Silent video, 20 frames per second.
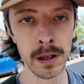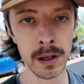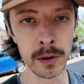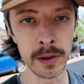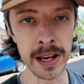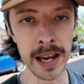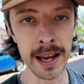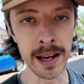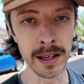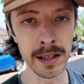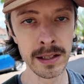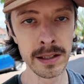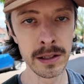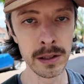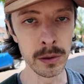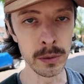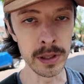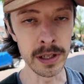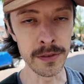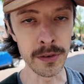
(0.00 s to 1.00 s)
Okay,
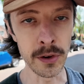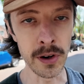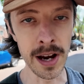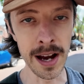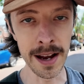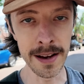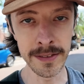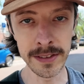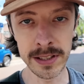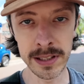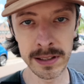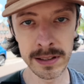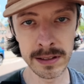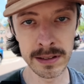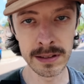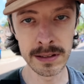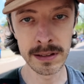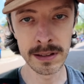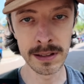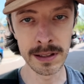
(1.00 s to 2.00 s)
we have arrived,
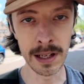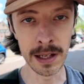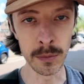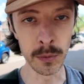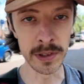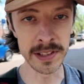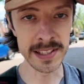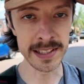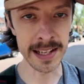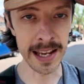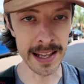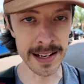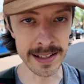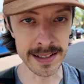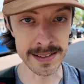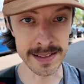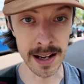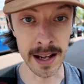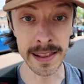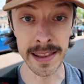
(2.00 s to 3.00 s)
and once again,
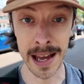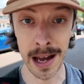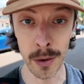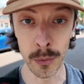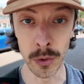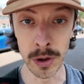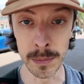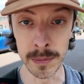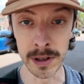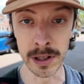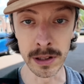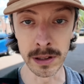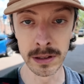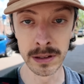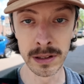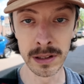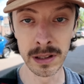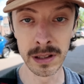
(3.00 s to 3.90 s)
it is not that windmill.